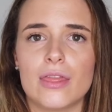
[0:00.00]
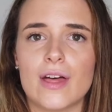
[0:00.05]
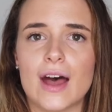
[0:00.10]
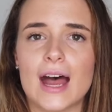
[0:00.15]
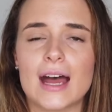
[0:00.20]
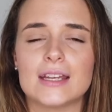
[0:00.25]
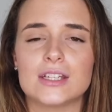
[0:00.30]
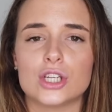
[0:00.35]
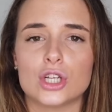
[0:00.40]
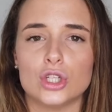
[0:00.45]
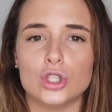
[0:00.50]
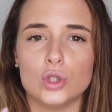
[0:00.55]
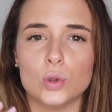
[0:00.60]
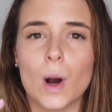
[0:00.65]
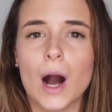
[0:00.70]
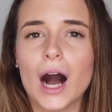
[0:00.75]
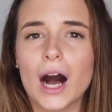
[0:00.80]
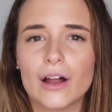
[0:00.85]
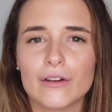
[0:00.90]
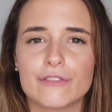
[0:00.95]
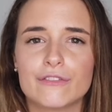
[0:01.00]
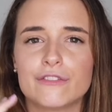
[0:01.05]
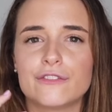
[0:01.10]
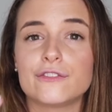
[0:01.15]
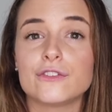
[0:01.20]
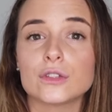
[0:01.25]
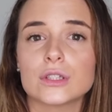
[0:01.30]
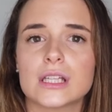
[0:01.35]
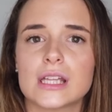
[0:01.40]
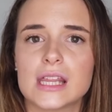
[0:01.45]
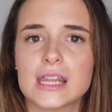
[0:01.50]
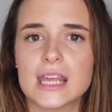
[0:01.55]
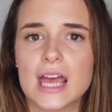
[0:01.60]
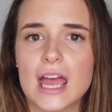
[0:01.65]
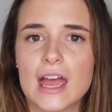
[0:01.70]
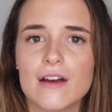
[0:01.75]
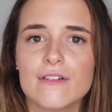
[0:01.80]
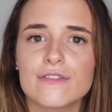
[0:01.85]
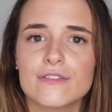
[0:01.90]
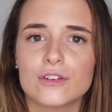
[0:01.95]
that you aren't fully
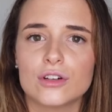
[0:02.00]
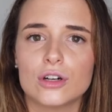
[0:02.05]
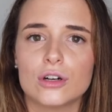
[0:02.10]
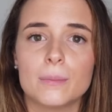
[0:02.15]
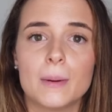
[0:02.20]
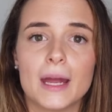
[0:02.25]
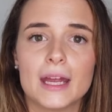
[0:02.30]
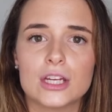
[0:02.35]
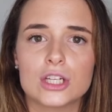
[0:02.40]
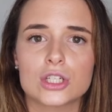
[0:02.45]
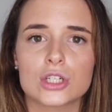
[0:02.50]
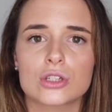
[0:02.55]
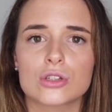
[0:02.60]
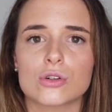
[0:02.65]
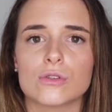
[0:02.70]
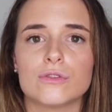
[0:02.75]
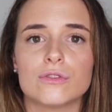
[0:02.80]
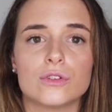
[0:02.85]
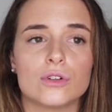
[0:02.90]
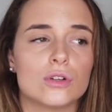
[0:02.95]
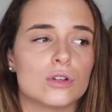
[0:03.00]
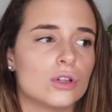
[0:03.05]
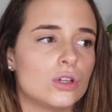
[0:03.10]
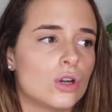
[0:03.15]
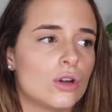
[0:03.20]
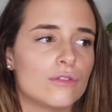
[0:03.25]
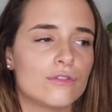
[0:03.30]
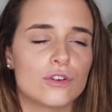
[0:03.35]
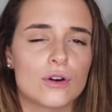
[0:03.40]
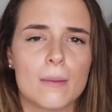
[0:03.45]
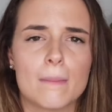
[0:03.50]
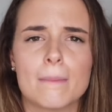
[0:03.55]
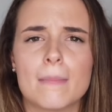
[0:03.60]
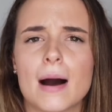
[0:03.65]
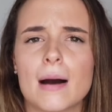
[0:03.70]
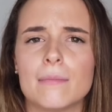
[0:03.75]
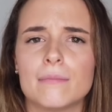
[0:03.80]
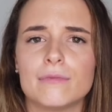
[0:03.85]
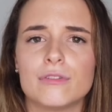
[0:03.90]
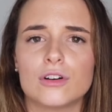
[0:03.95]
there for a patient, or for, you know, for a
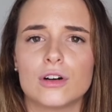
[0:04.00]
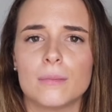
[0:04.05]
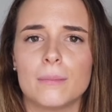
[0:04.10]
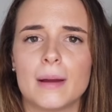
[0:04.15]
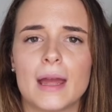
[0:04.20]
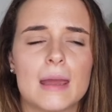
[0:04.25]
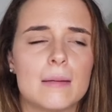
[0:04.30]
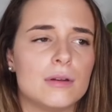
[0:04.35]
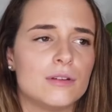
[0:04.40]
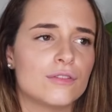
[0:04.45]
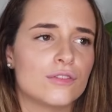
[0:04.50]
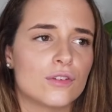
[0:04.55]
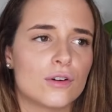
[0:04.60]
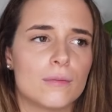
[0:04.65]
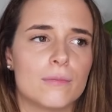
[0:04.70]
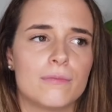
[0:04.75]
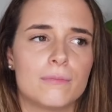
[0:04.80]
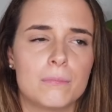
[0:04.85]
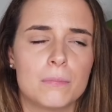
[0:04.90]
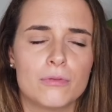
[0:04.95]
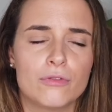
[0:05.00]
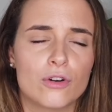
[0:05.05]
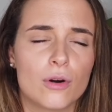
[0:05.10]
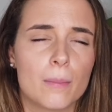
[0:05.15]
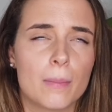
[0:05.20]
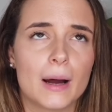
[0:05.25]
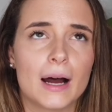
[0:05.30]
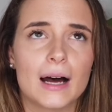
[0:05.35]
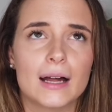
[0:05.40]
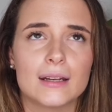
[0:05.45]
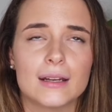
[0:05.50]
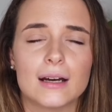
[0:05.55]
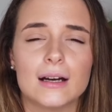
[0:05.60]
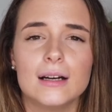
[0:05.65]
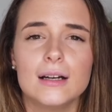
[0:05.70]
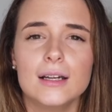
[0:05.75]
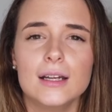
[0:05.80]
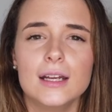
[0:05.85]
mum, for a baby, for a partner.